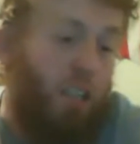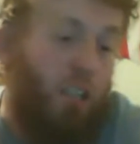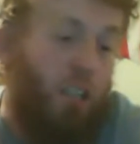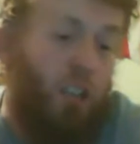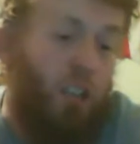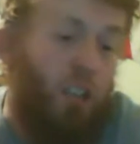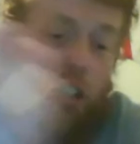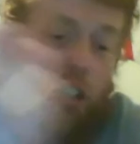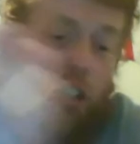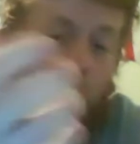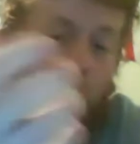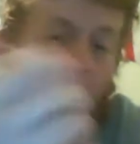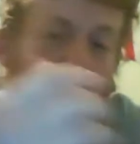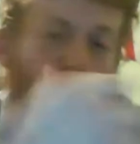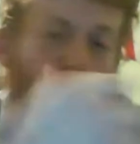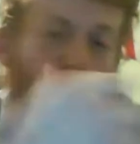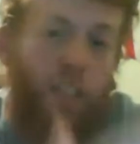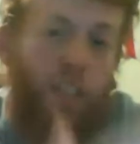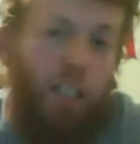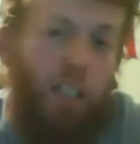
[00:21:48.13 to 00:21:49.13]
Do you think
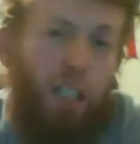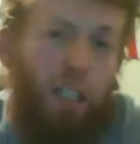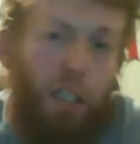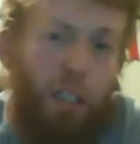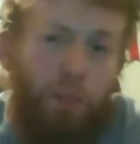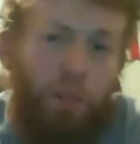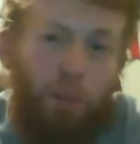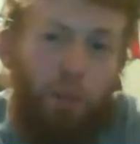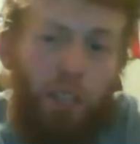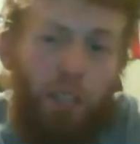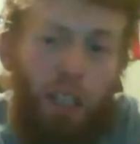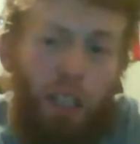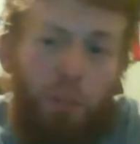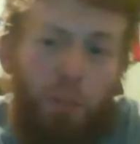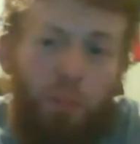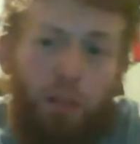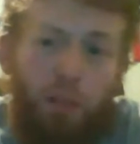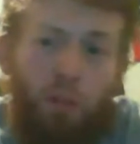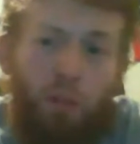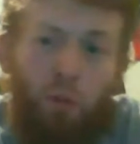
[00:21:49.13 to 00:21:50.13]
um,
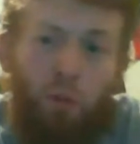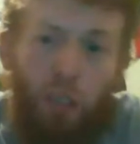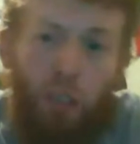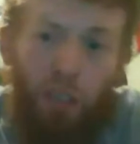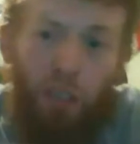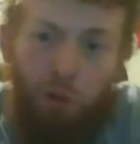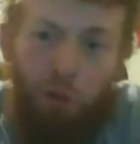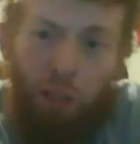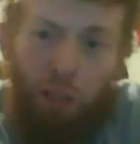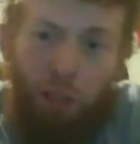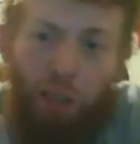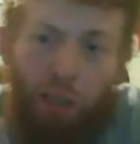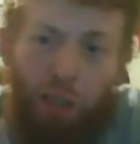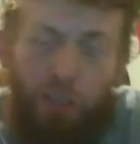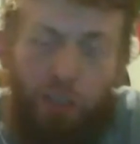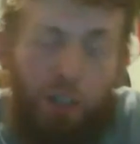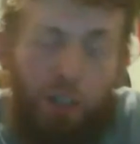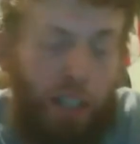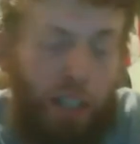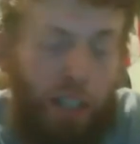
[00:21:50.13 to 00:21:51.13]
sometimes when you were in
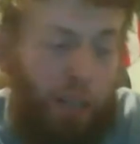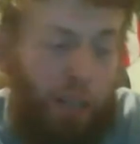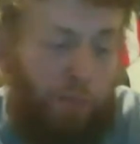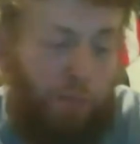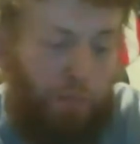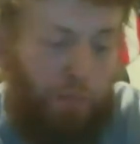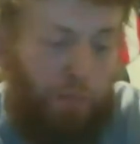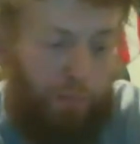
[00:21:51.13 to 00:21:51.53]
Korea,